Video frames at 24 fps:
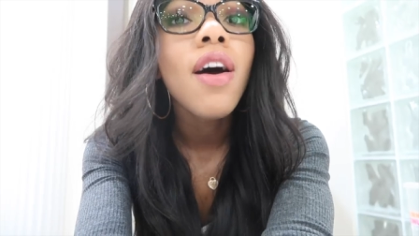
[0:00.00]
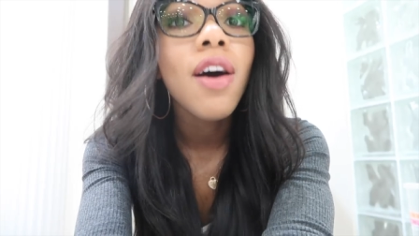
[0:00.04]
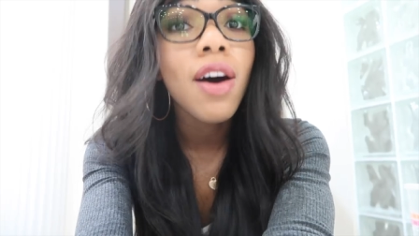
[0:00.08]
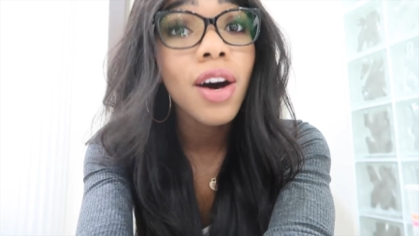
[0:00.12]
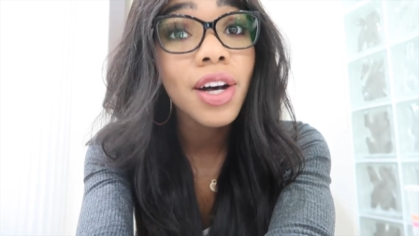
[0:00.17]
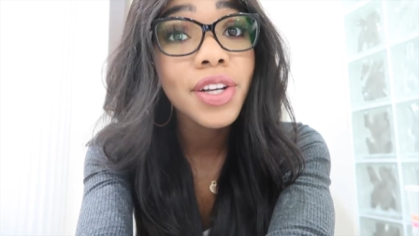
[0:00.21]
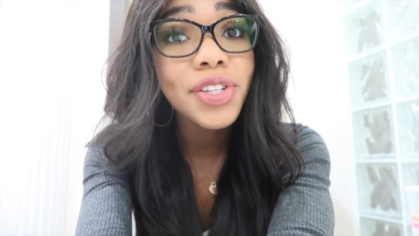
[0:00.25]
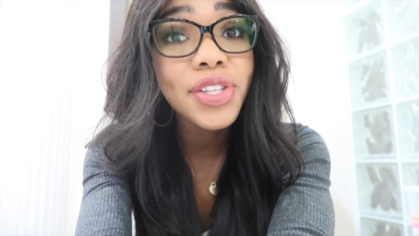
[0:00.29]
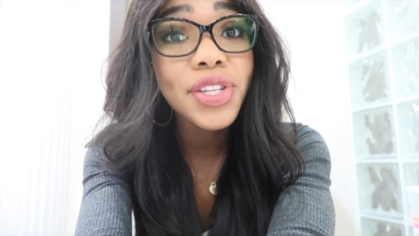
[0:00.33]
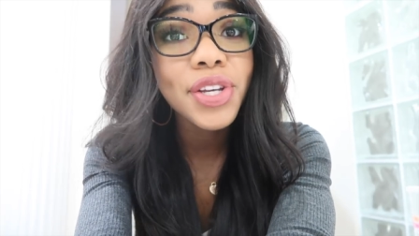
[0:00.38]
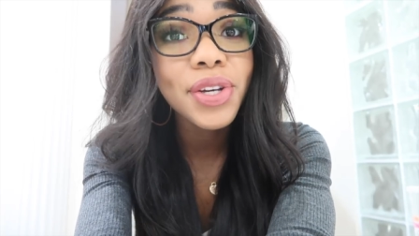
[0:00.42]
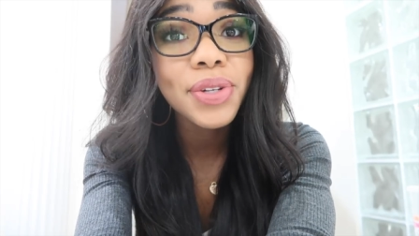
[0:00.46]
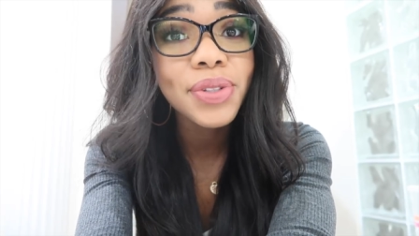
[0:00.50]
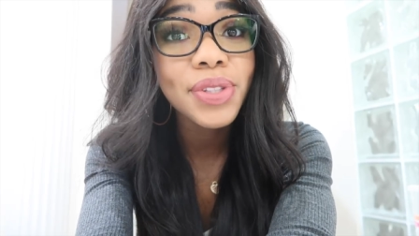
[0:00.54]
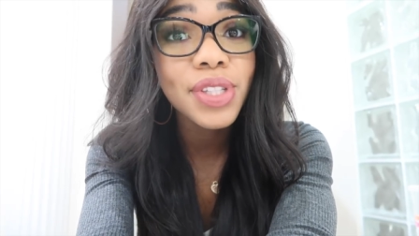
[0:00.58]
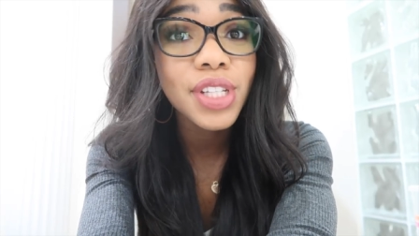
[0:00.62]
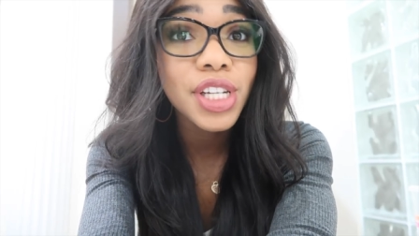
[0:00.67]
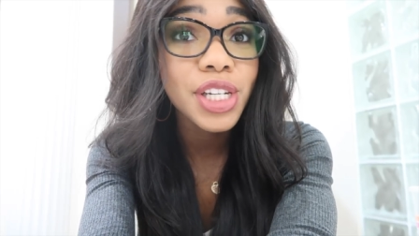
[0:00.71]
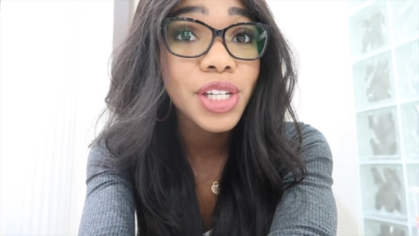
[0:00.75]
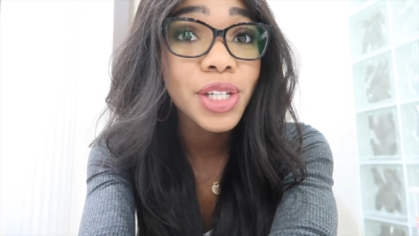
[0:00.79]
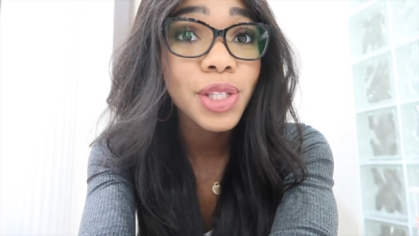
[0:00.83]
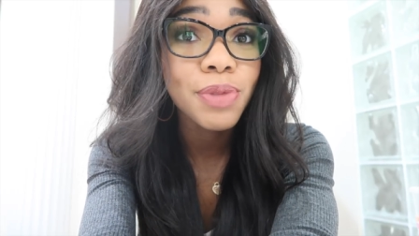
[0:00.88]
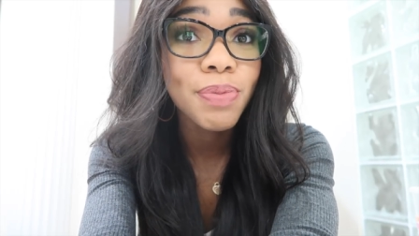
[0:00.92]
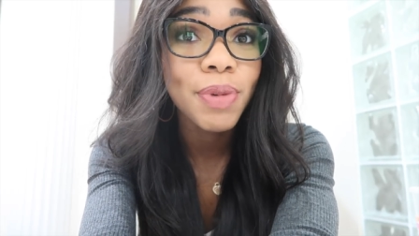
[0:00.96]
Also,
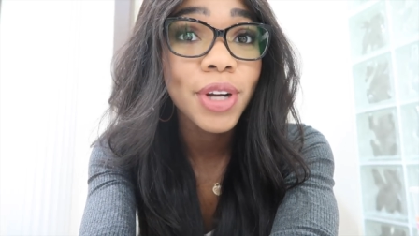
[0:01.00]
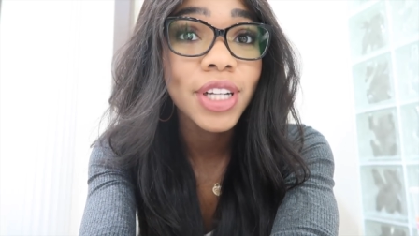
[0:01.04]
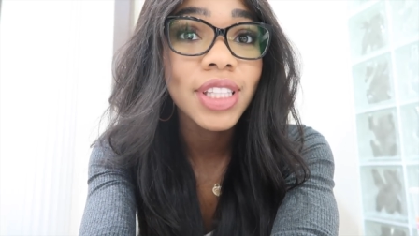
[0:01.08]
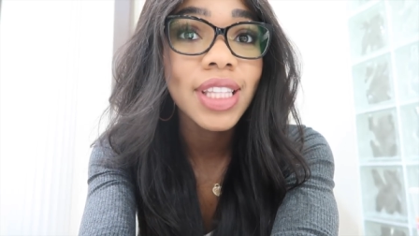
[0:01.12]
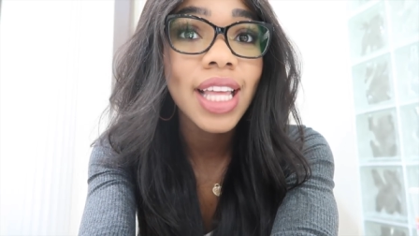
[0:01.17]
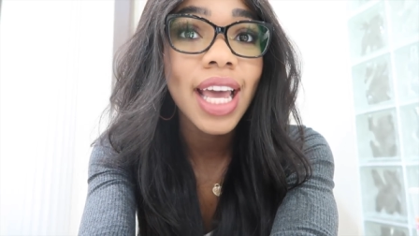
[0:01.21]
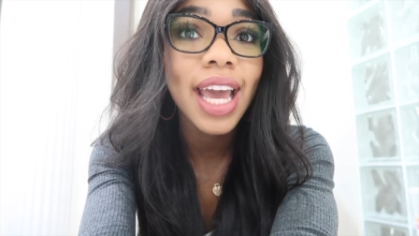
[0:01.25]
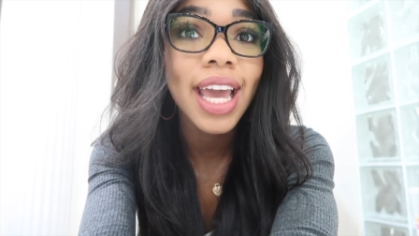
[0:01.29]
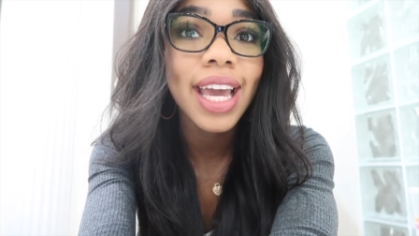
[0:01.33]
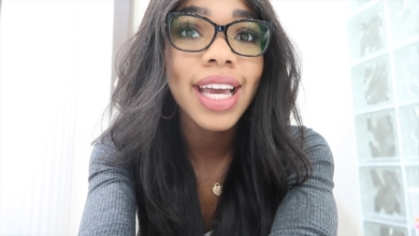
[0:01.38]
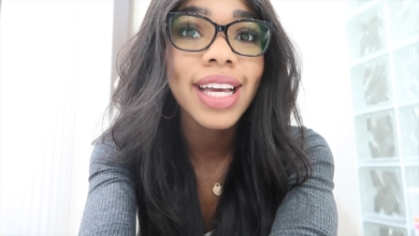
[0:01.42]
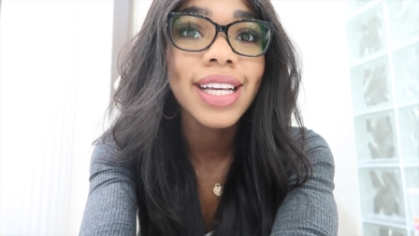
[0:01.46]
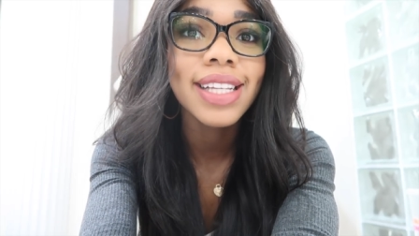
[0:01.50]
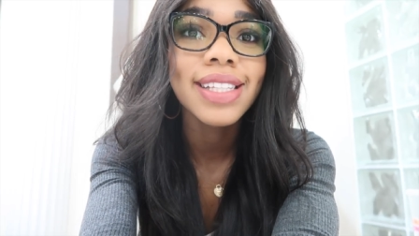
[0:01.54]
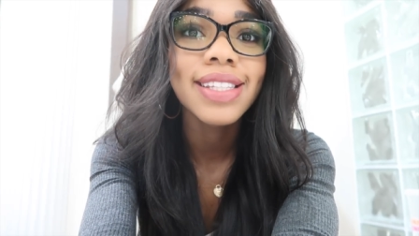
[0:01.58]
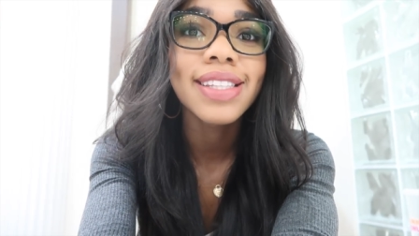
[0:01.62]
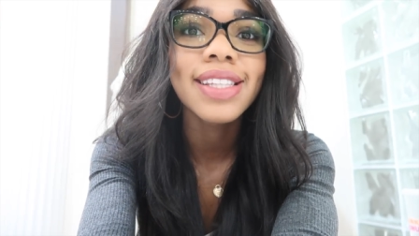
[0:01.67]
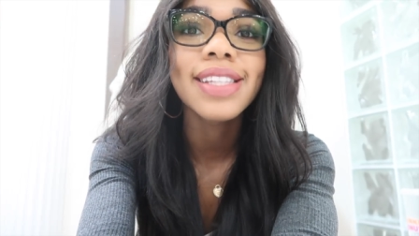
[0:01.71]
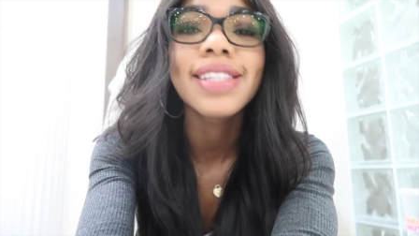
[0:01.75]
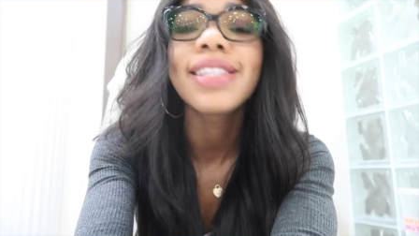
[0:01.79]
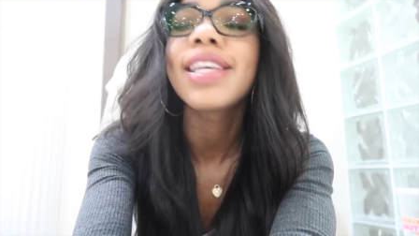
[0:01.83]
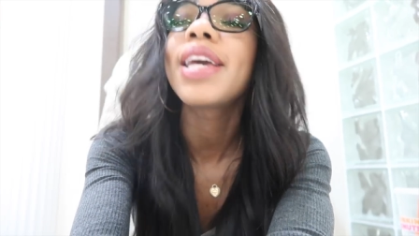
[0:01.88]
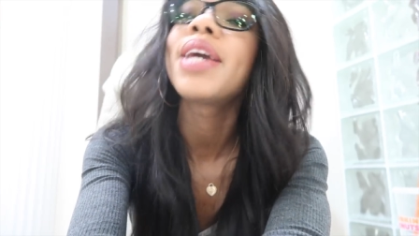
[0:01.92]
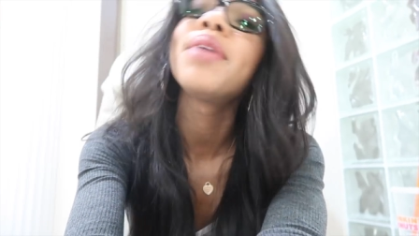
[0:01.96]
Sierra's birthday is
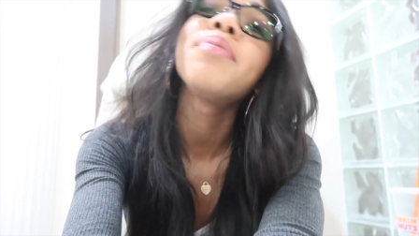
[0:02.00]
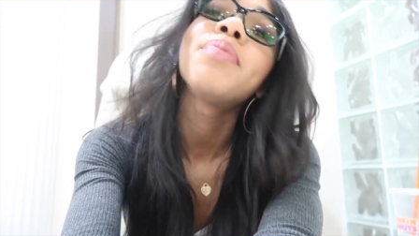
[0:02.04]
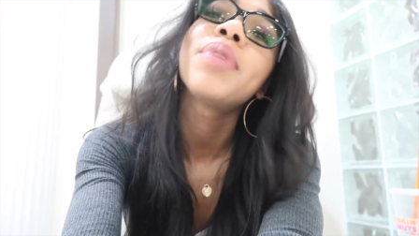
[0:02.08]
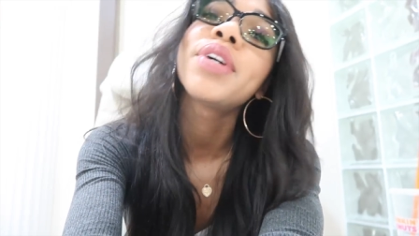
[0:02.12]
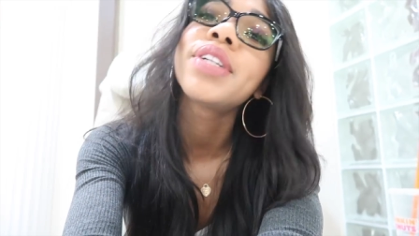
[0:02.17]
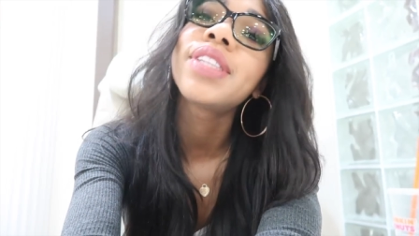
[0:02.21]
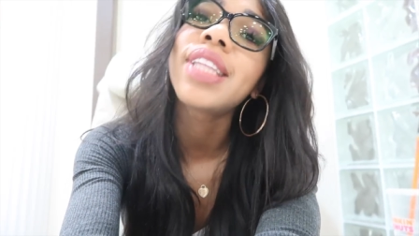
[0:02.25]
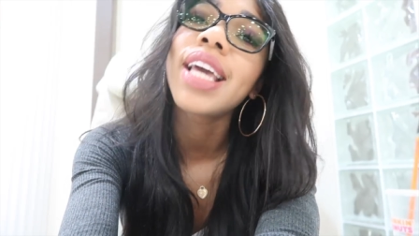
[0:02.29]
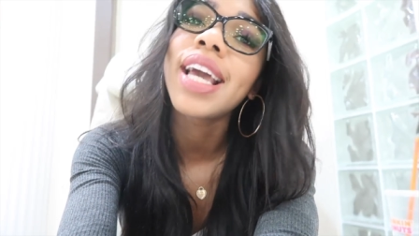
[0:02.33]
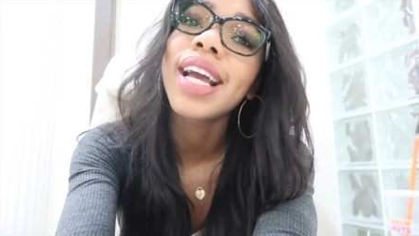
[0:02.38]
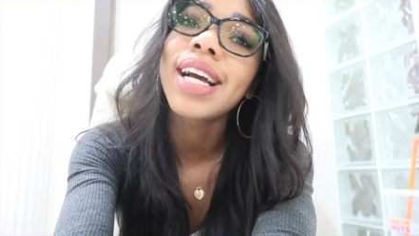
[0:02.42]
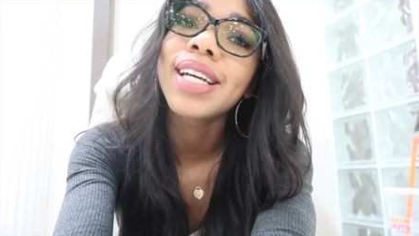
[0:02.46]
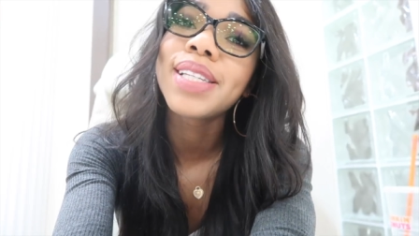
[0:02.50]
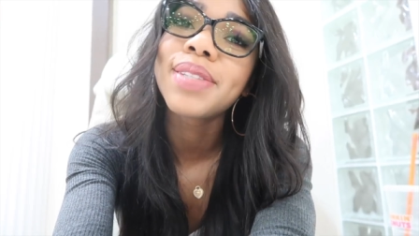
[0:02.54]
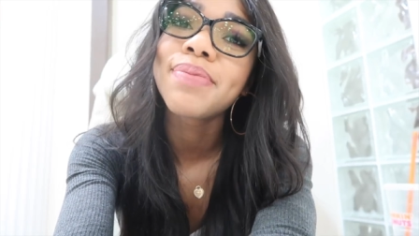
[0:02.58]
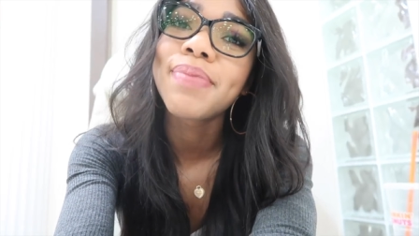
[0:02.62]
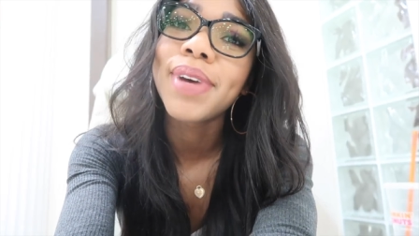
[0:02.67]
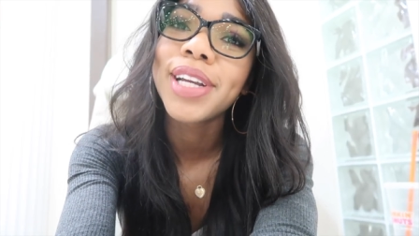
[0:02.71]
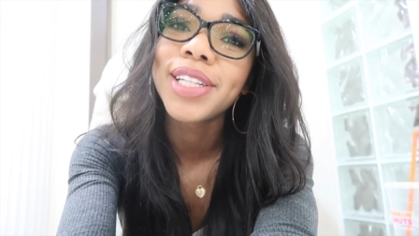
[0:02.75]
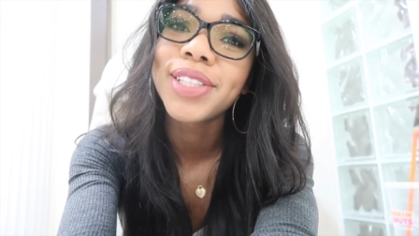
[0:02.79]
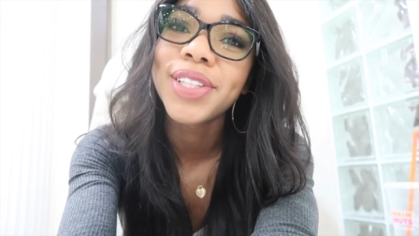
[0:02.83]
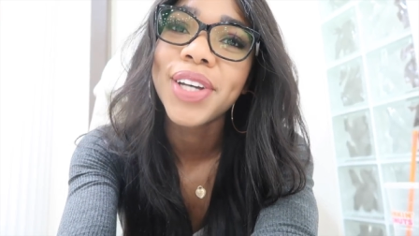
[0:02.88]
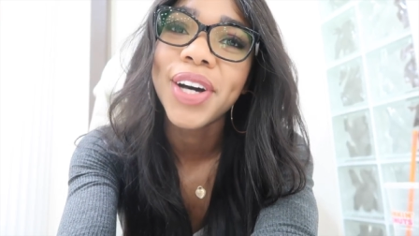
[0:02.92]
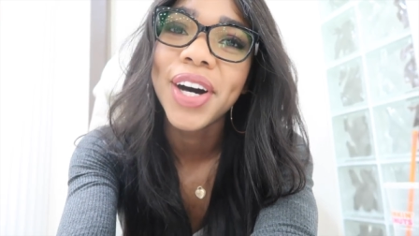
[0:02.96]
the same birthday as
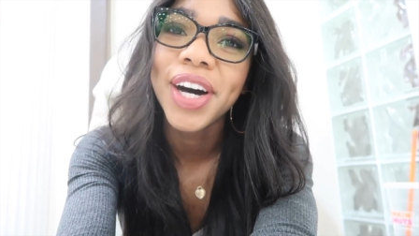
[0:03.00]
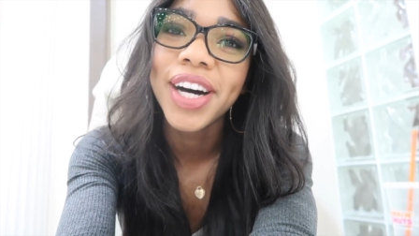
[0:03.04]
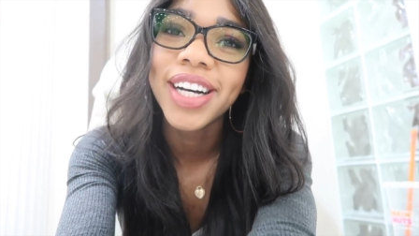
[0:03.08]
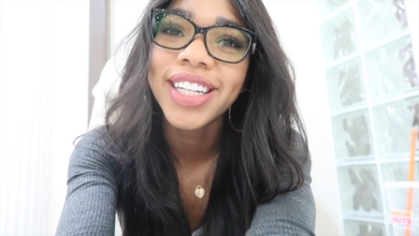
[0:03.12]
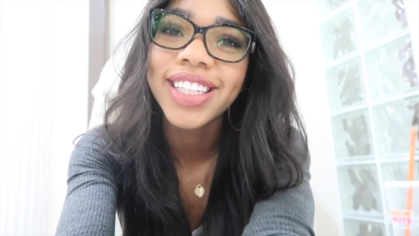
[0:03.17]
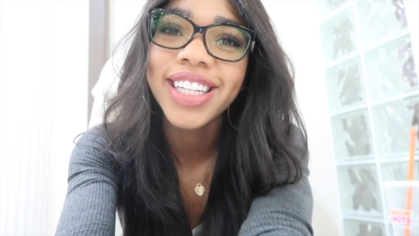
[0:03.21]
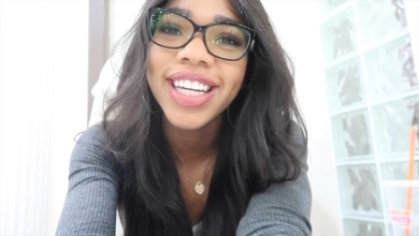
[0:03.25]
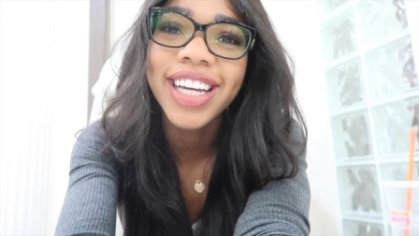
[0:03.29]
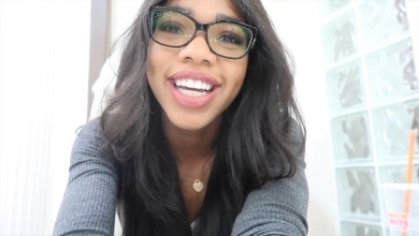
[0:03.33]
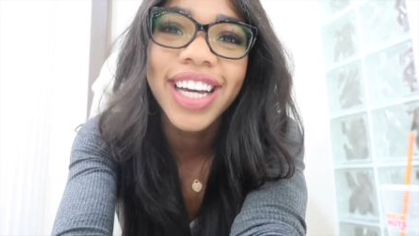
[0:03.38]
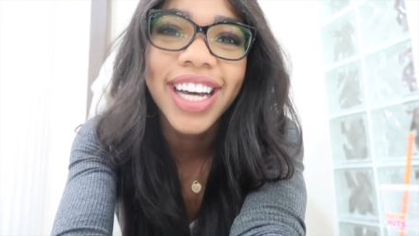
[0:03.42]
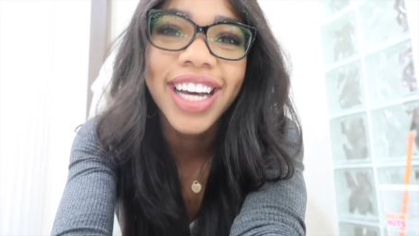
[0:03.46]
my dog.